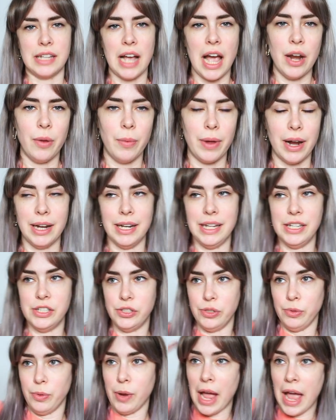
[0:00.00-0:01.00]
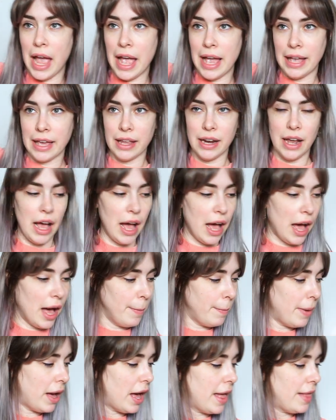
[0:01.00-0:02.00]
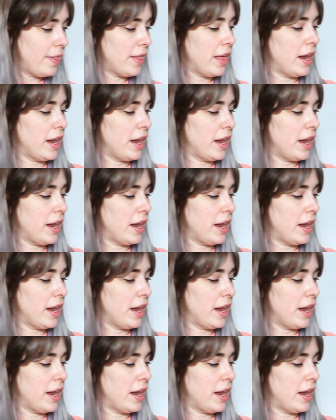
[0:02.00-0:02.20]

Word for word: kind of what I need to hang it up, and